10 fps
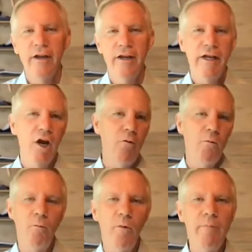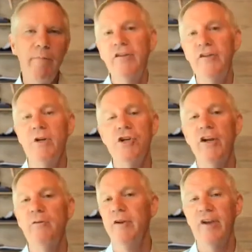We make some
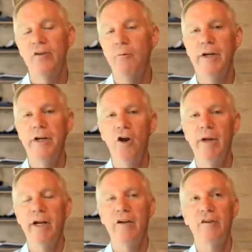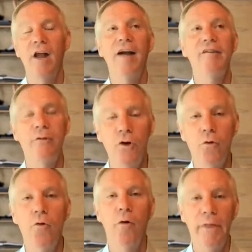adjustments as we go because lots of
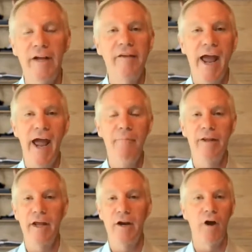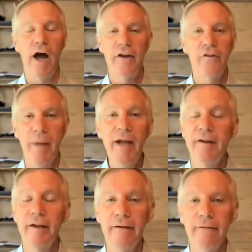cool things happen that are unexpected.